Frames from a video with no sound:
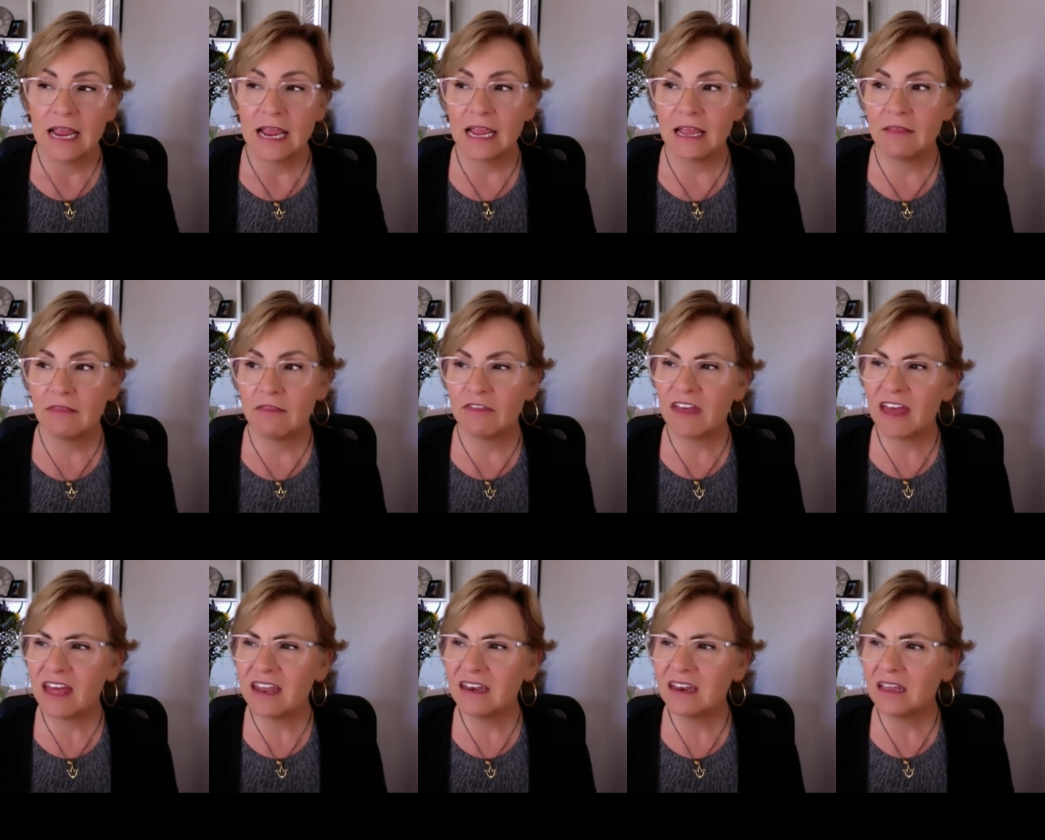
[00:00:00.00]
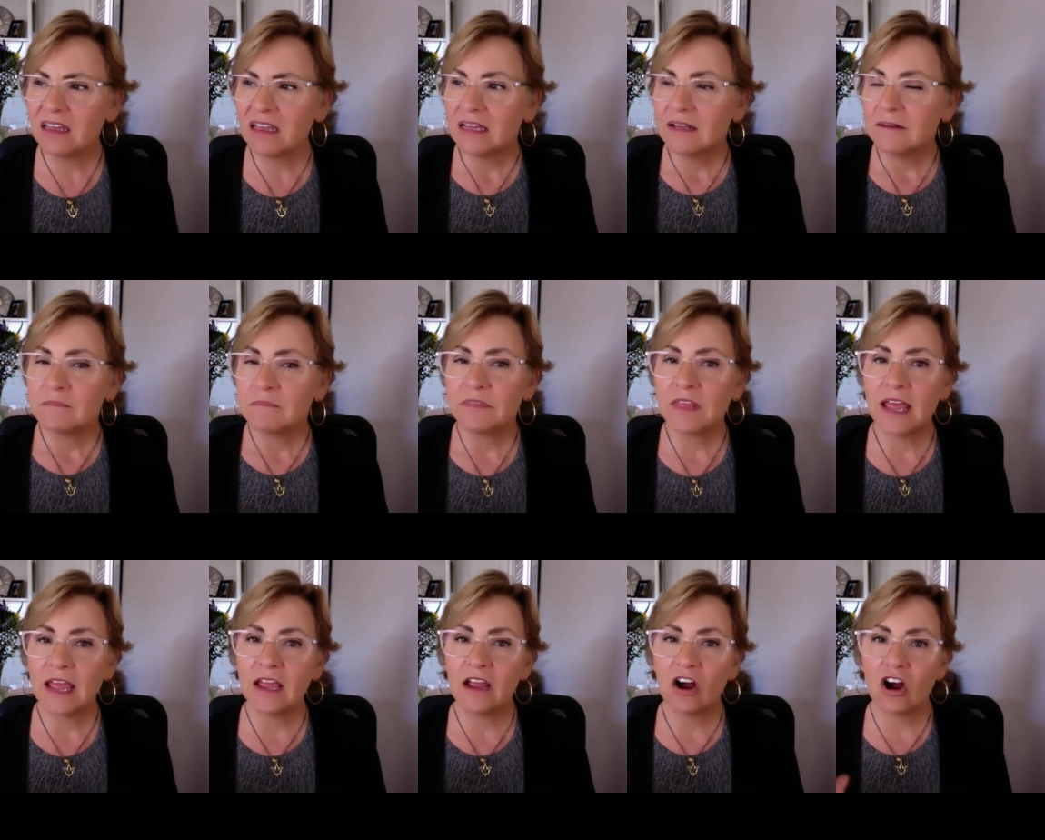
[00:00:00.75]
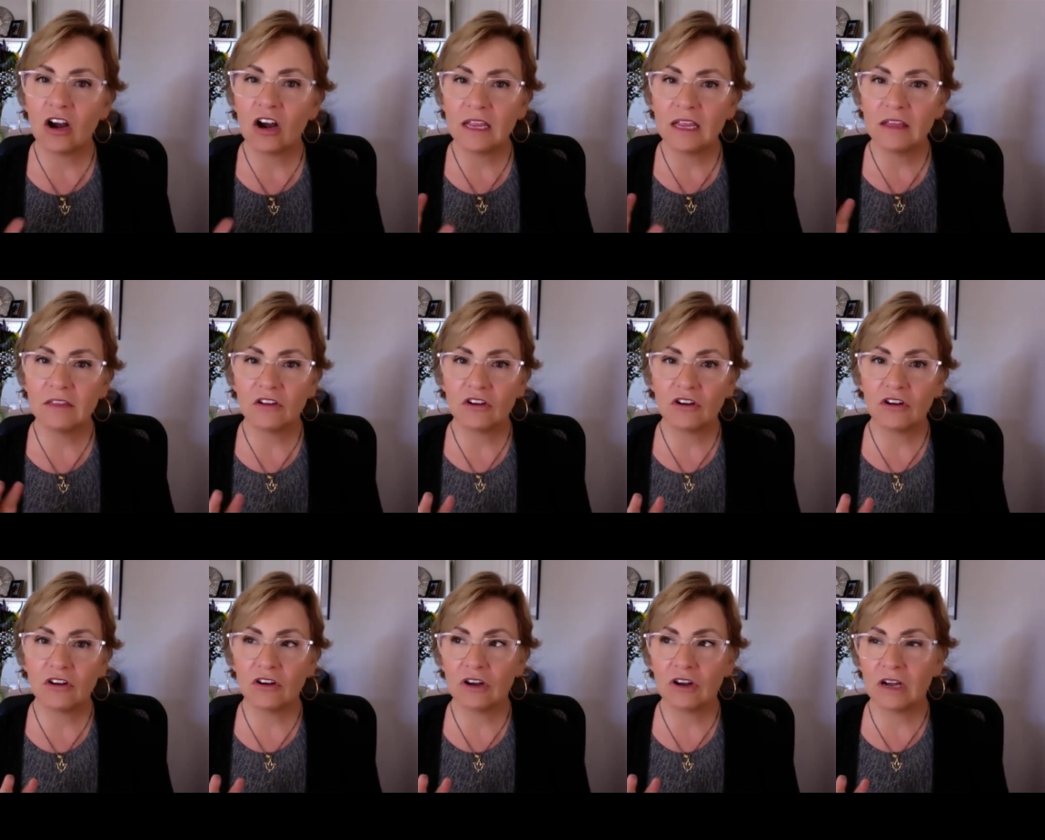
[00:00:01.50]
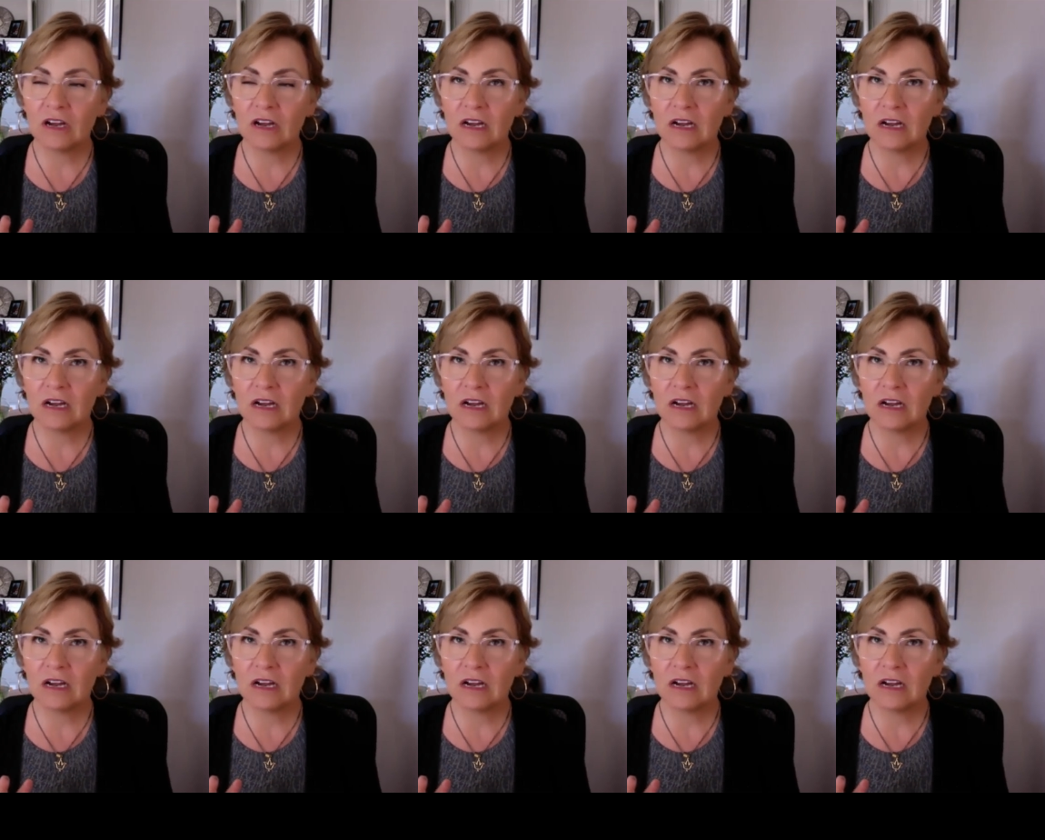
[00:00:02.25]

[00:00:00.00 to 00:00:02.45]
And then they are either,